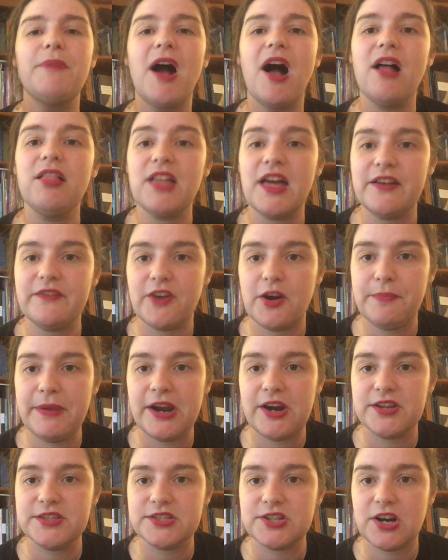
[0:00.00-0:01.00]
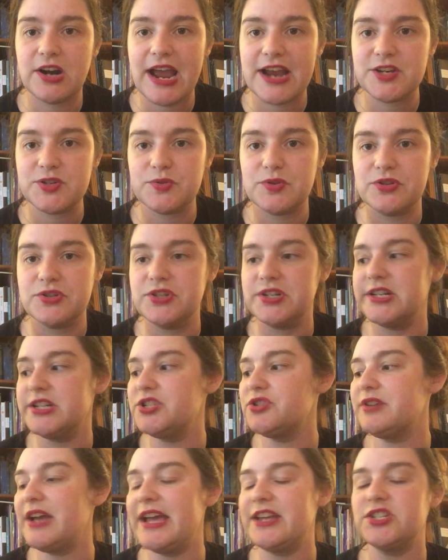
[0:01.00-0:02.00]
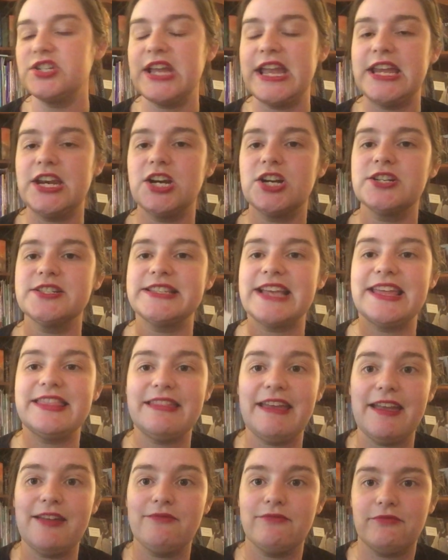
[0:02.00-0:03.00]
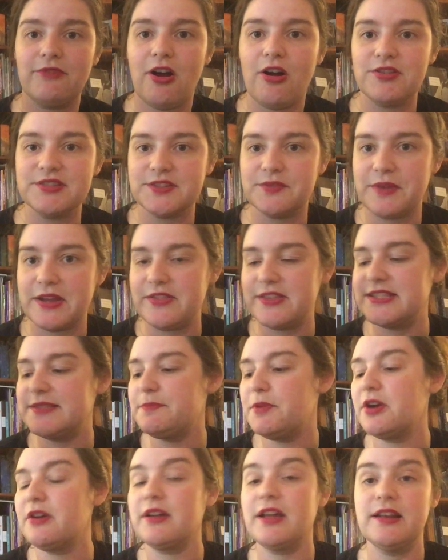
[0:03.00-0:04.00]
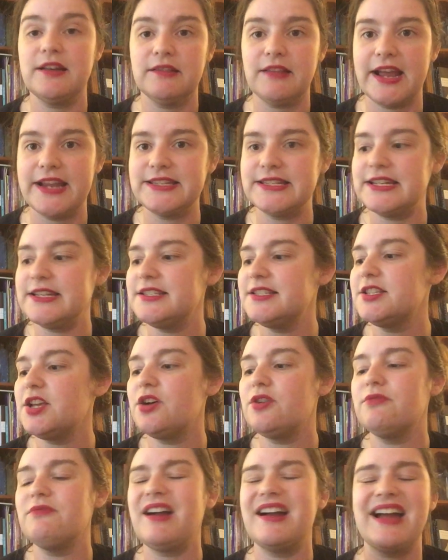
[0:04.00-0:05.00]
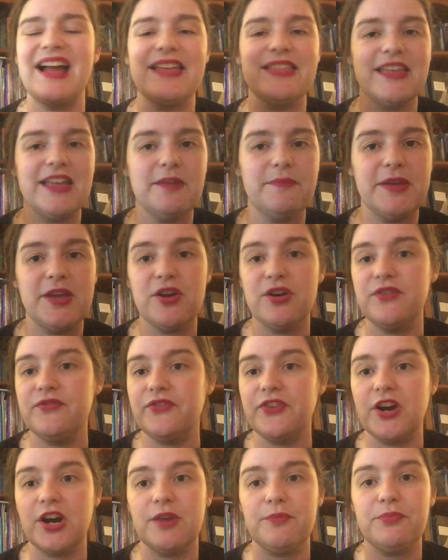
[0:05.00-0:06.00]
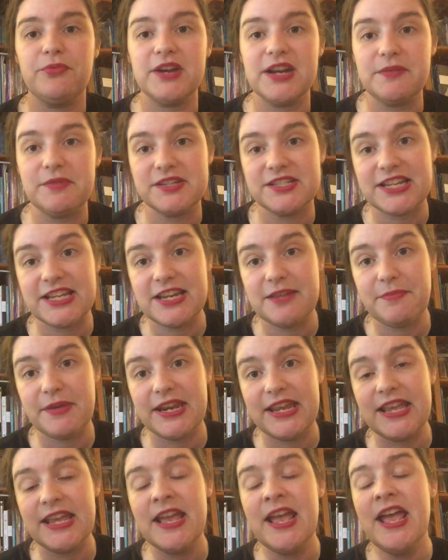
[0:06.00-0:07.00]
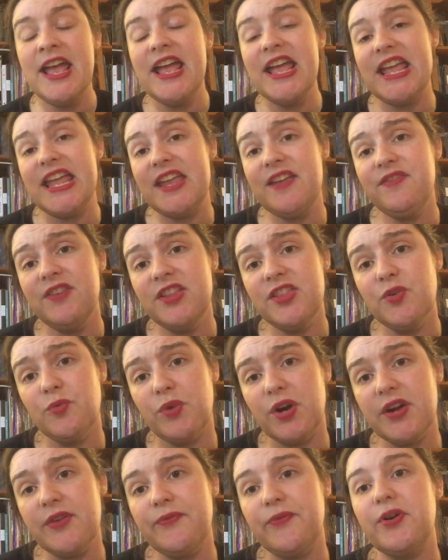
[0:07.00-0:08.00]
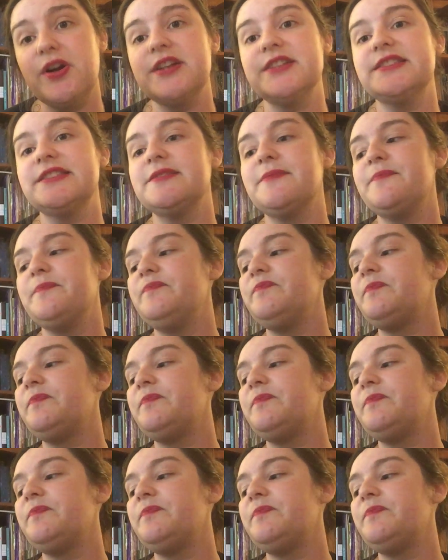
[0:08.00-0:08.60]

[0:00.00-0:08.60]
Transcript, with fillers: a lot of our parents are actual traditional educators and they also read this book and liked it. So I think it'd be good for pretty much anybody, even in the workforce.